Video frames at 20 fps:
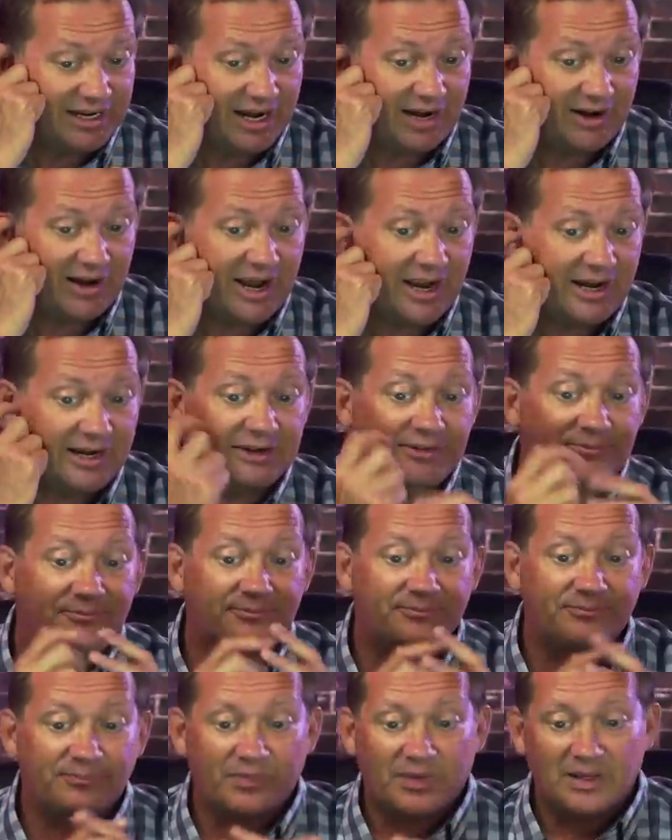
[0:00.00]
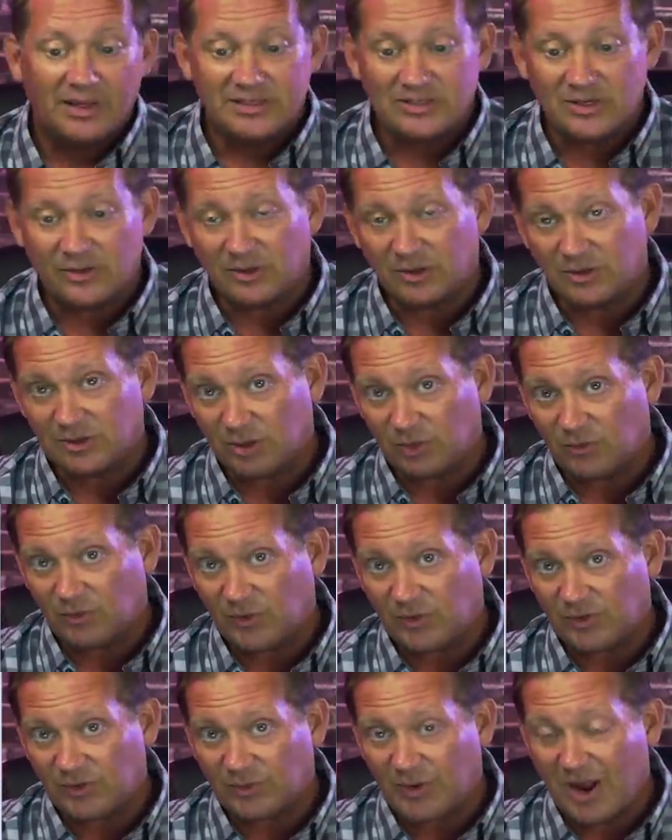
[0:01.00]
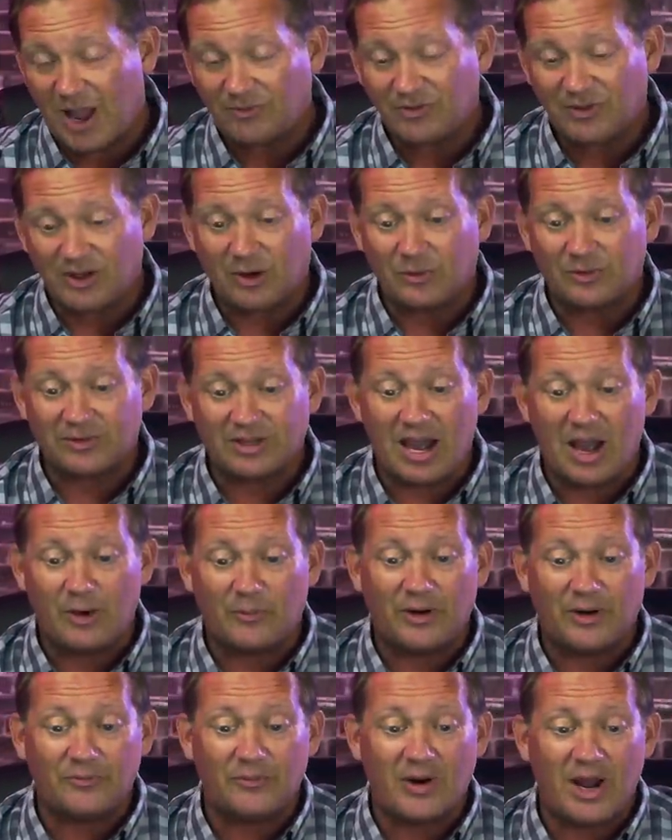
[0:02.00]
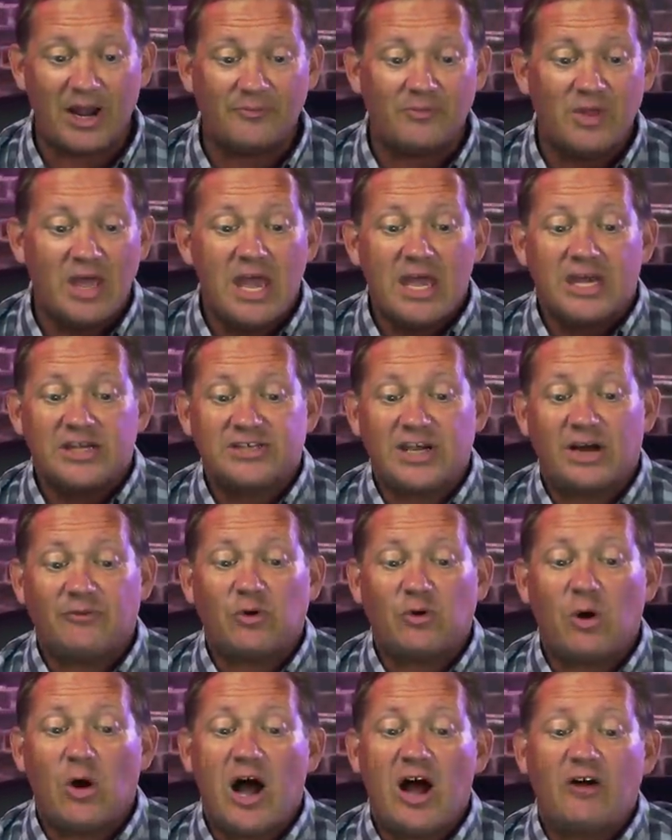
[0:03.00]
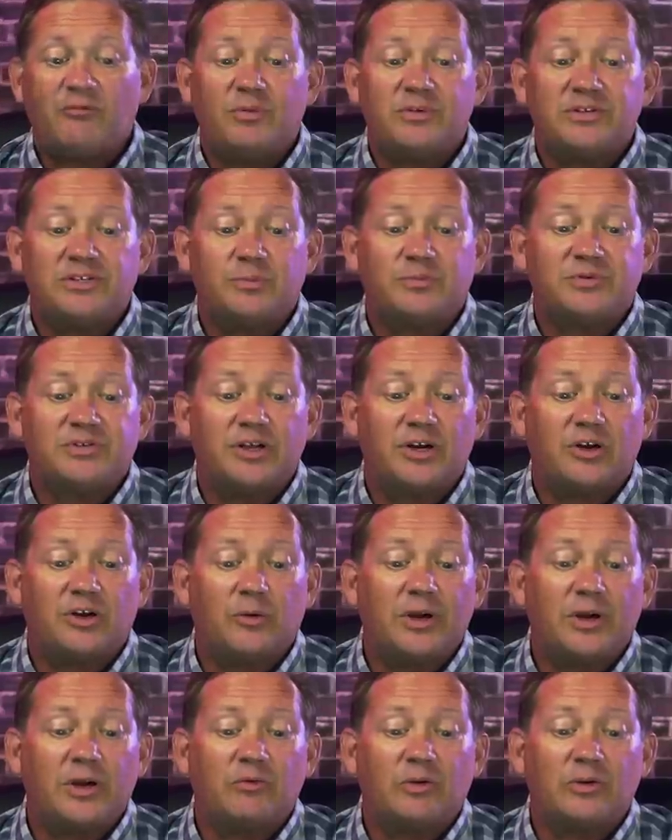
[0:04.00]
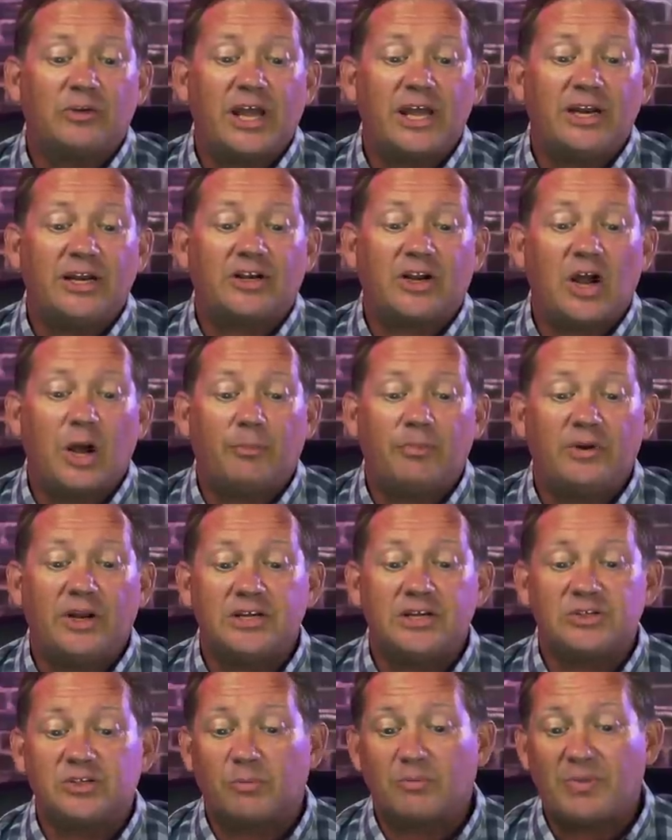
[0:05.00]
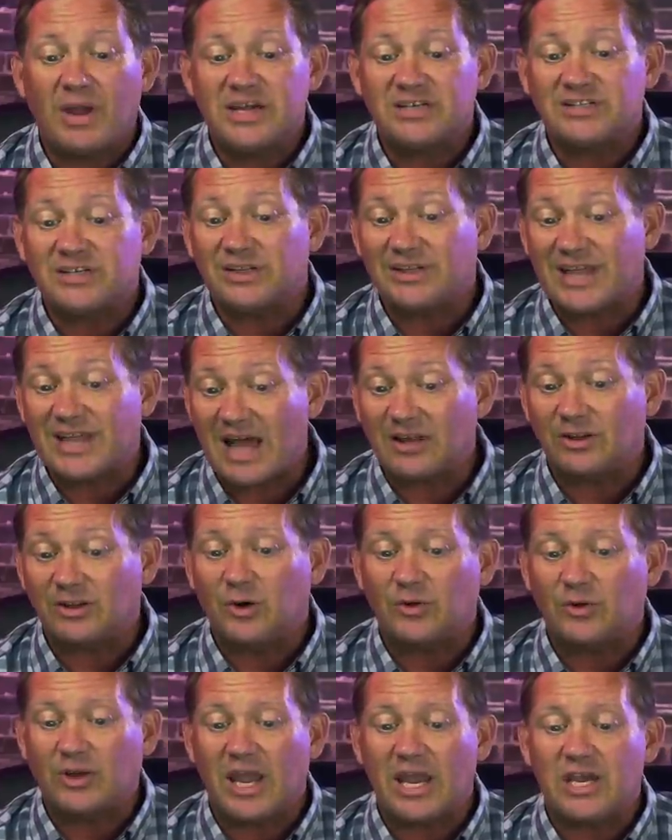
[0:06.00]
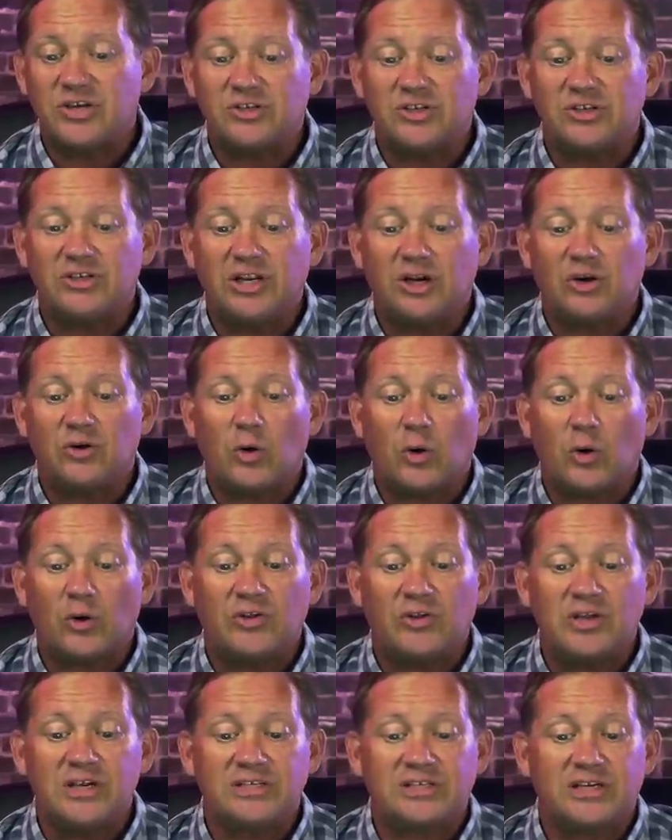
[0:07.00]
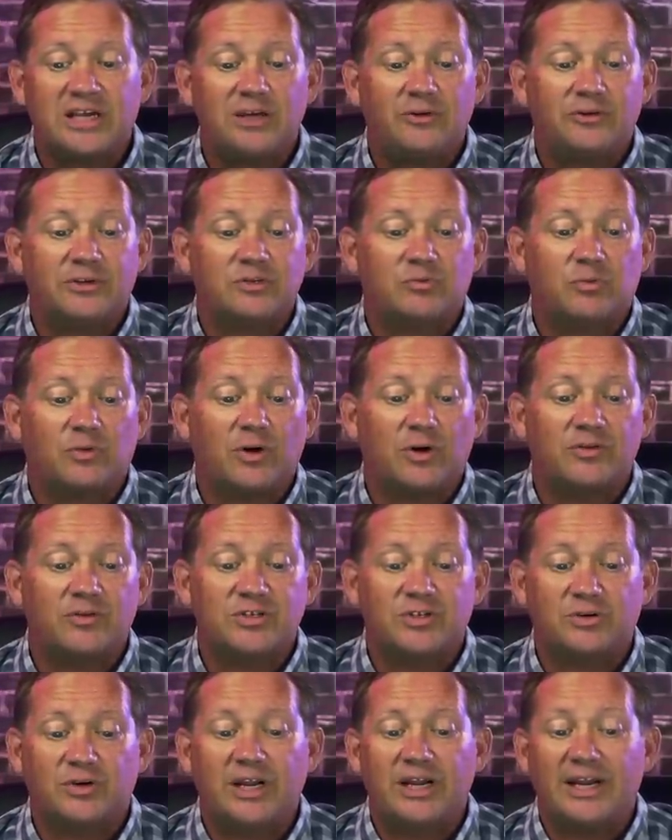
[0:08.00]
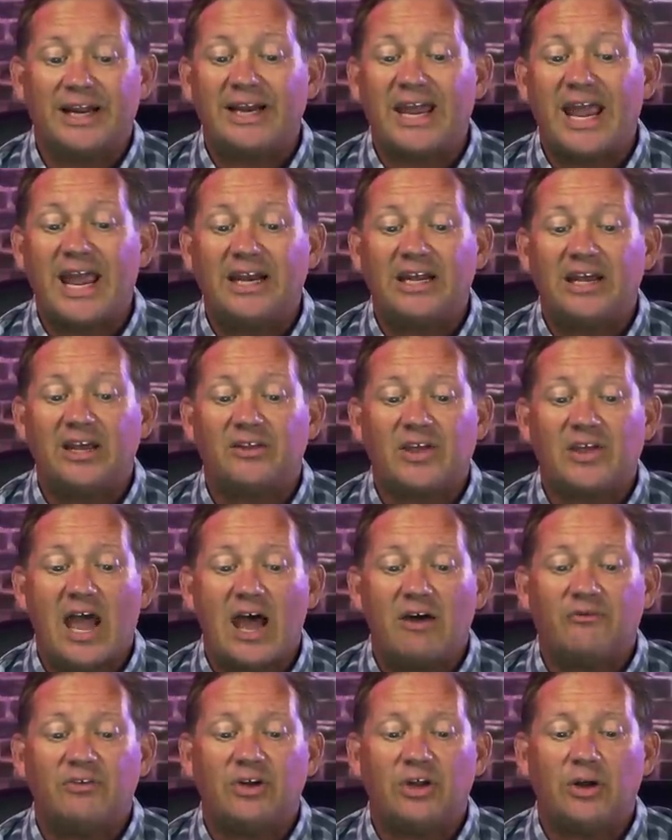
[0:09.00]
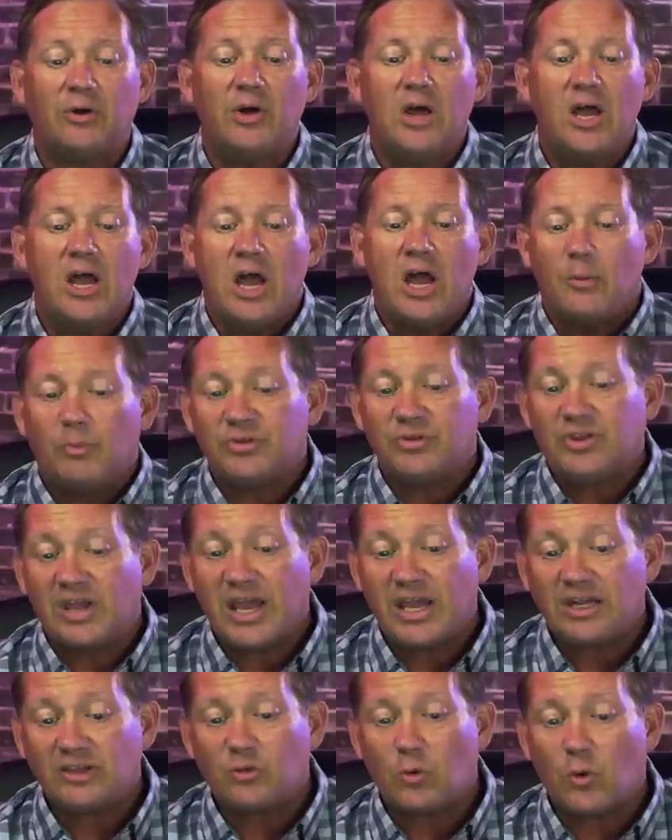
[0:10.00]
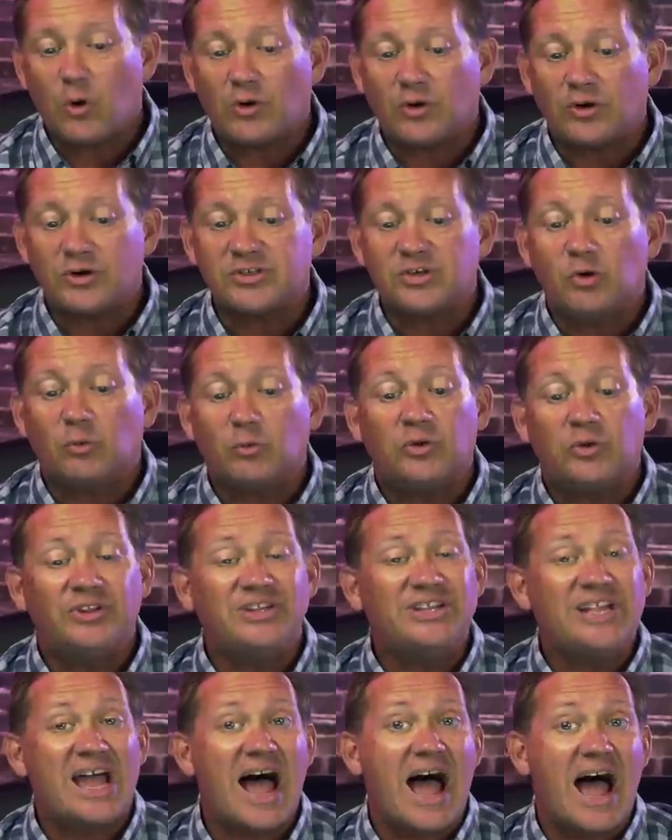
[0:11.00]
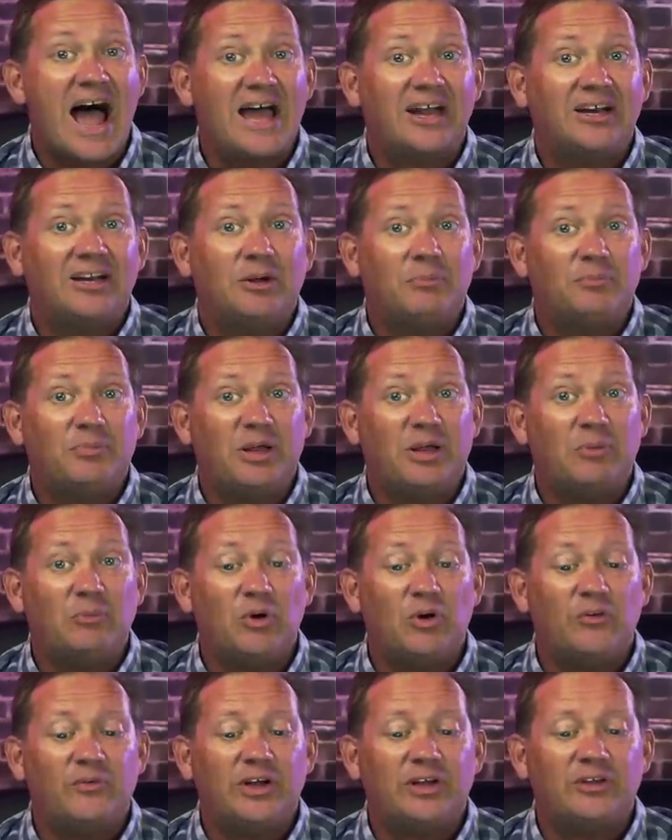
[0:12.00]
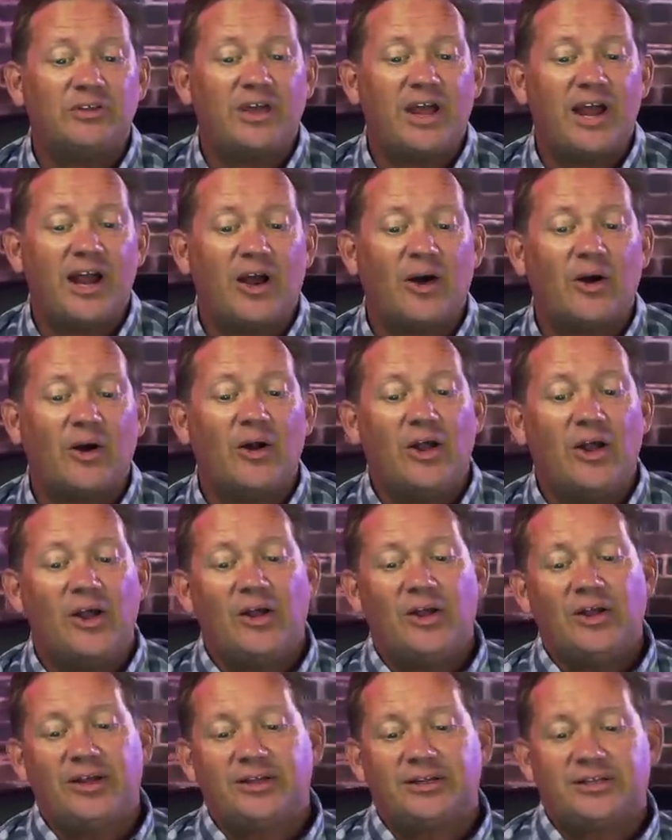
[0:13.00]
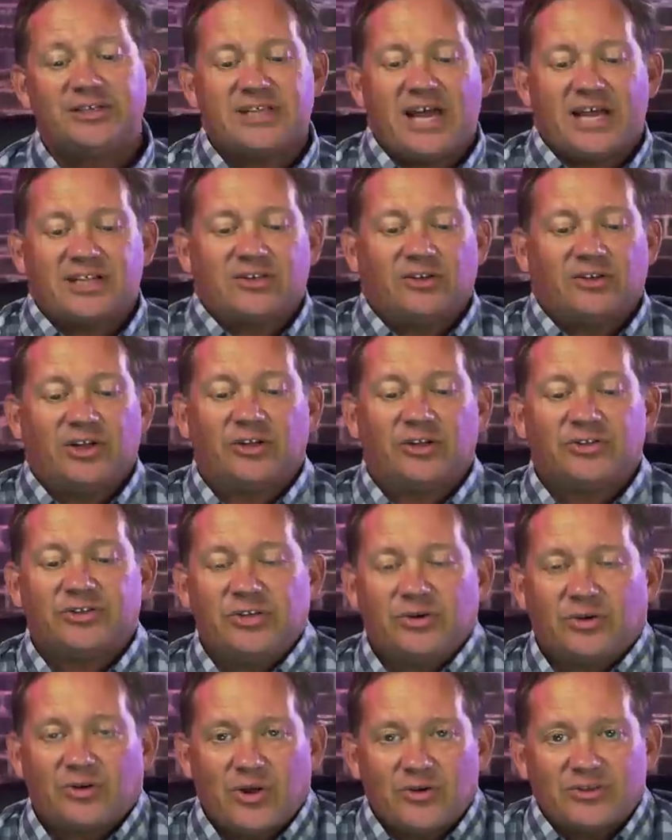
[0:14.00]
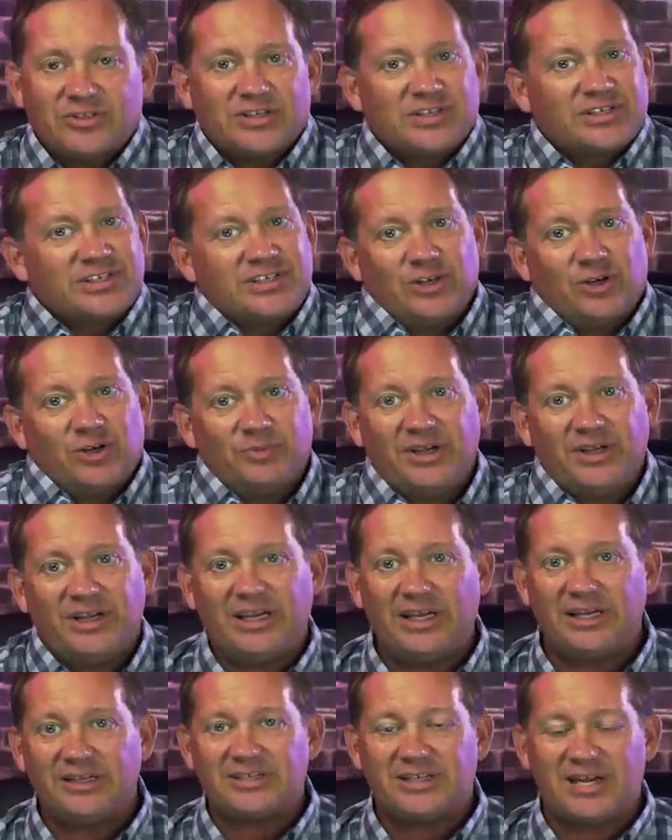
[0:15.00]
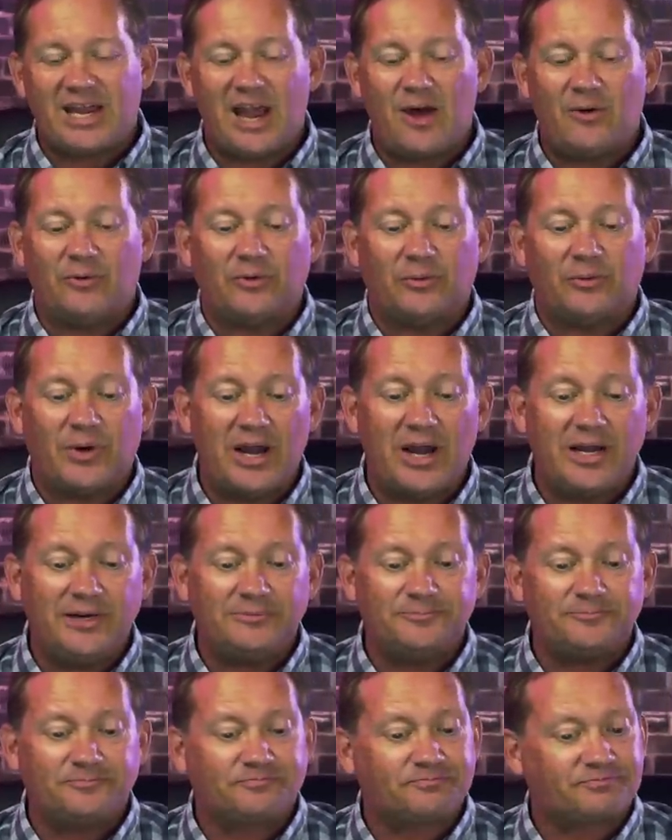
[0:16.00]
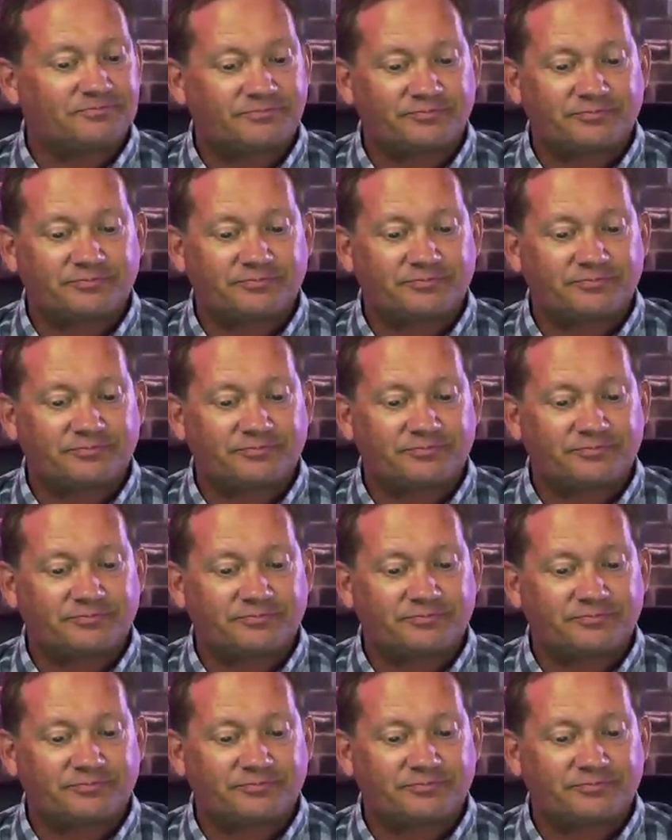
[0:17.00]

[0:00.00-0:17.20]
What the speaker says: All right. So they're a little further out there with that one, right? Several Hoffman subsidiary and related companies are based at that location near Northeast Killingsworth Street and 80th Avenue, but the headquarters will not be moving there because that's a little too close to still being in town, right?